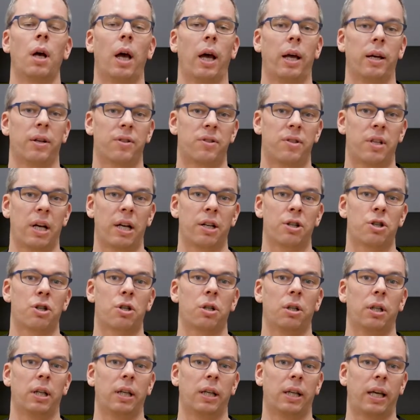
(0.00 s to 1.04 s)
and
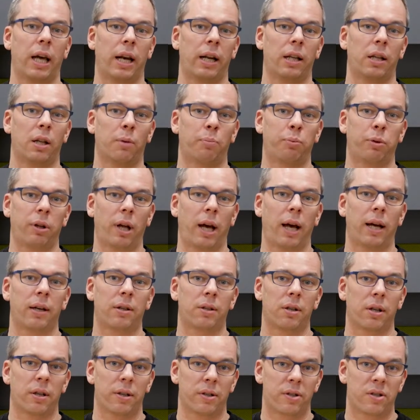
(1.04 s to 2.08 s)
essentially getting the
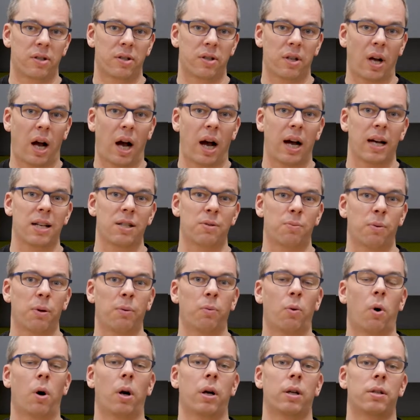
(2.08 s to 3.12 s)
plant to the size we
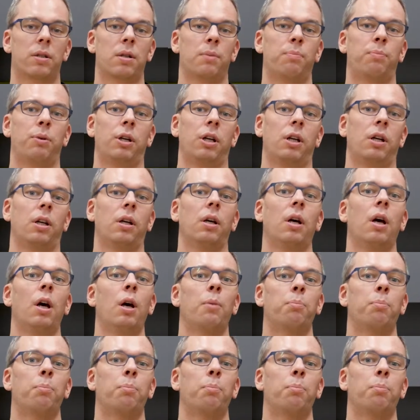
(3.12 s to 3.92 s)
want it to be